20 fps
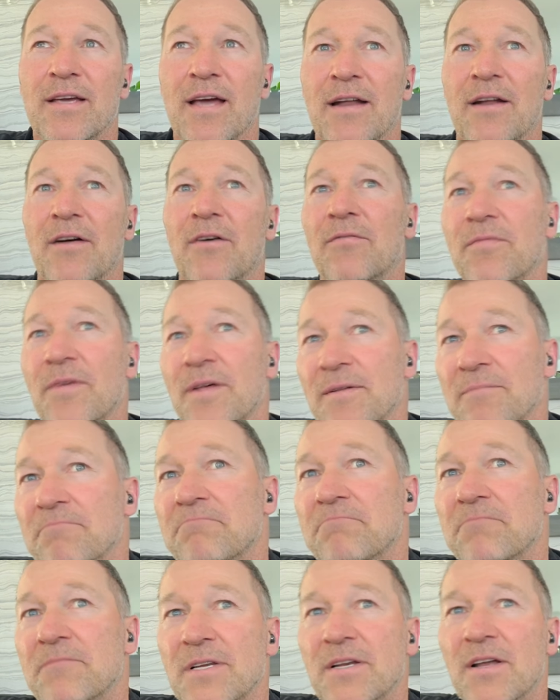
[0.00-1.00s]
we kind of,
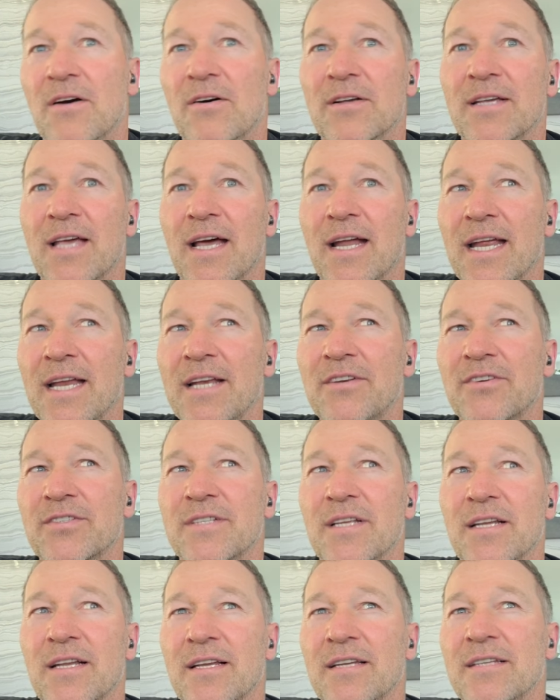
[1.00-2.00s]
got
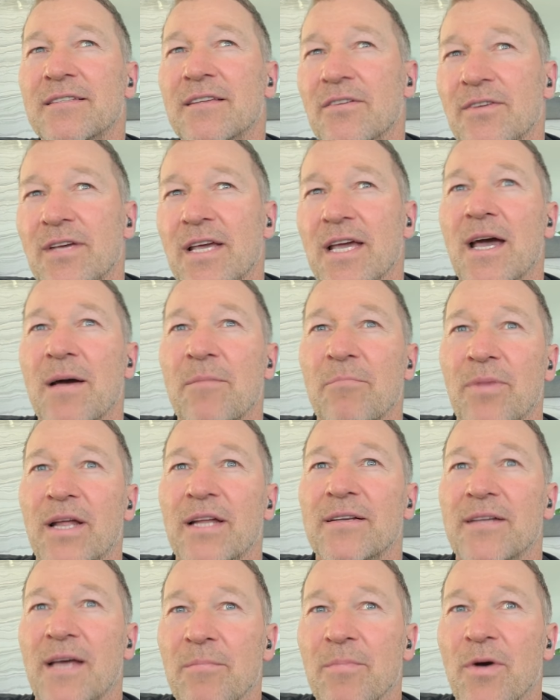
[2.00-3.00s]
interested in it. So, okay,
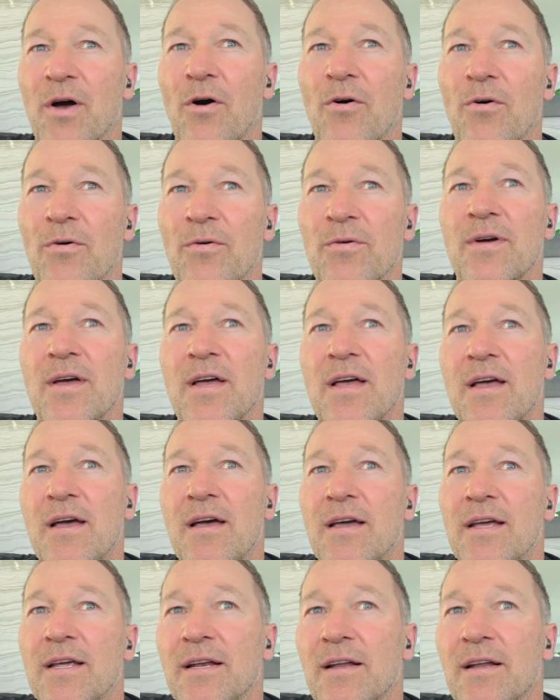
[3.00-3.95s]
I'm blood type O.